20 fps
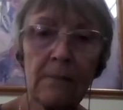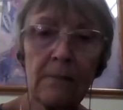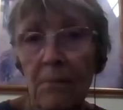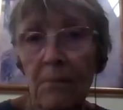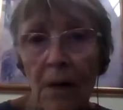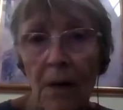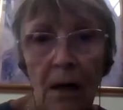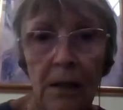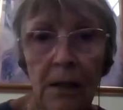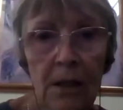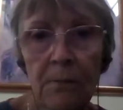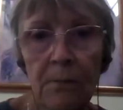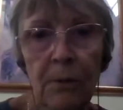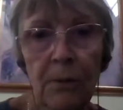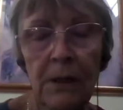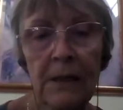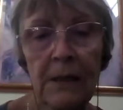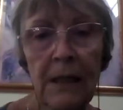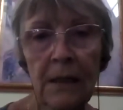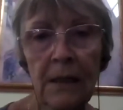I just put it
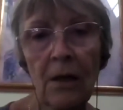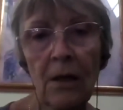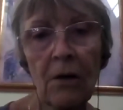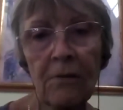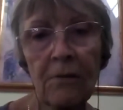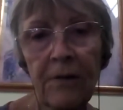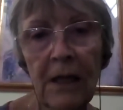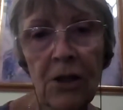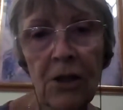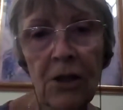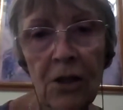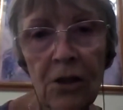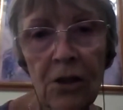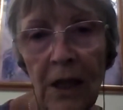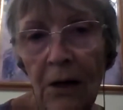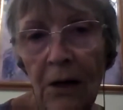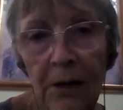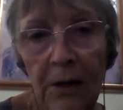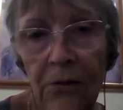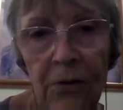down to hot flushes
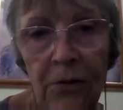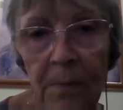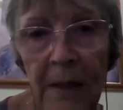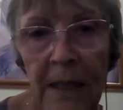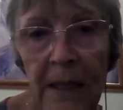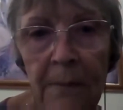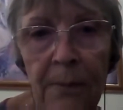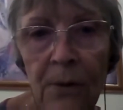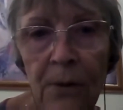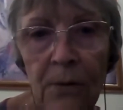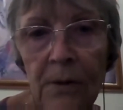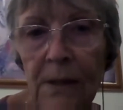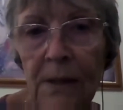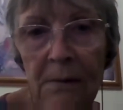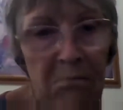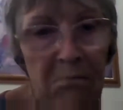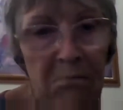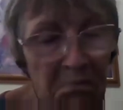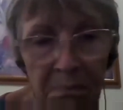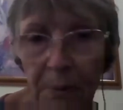going through menopause,
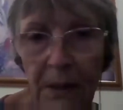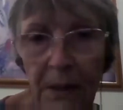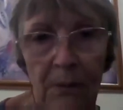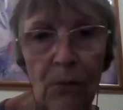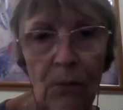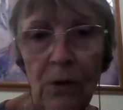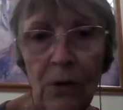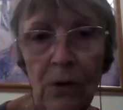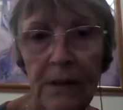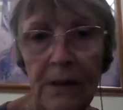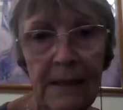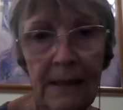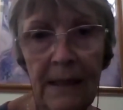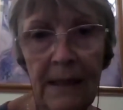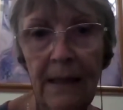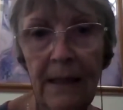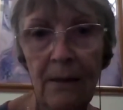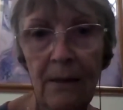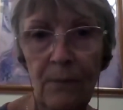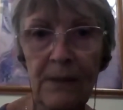but it wasn't
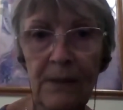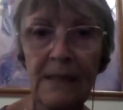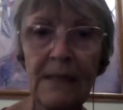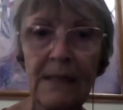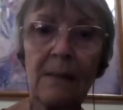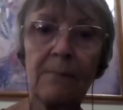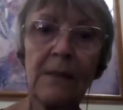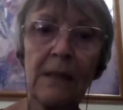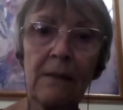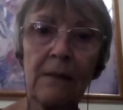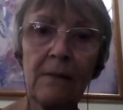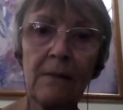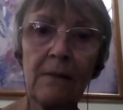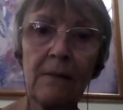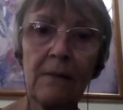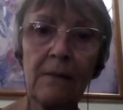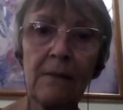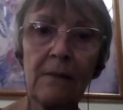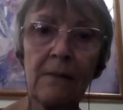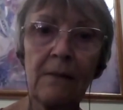that. Something
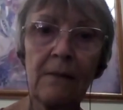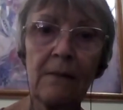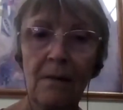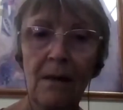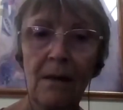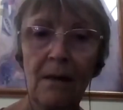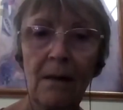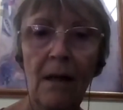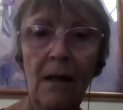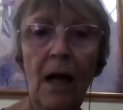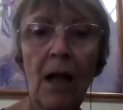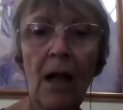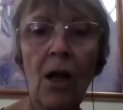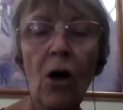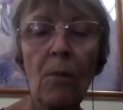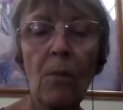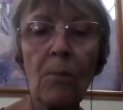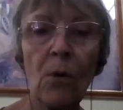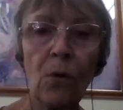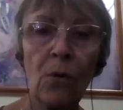a
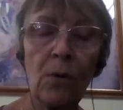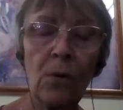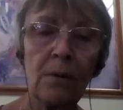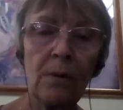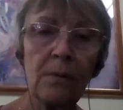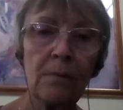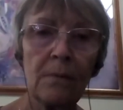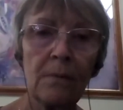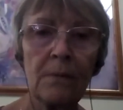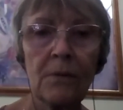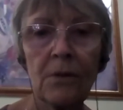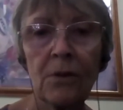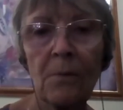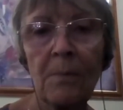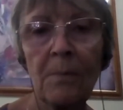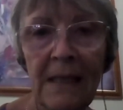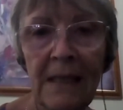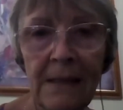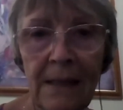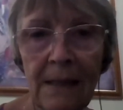lot more
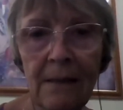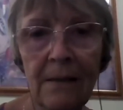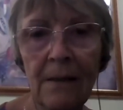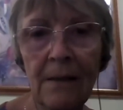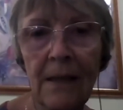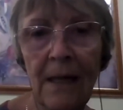dramatic than that.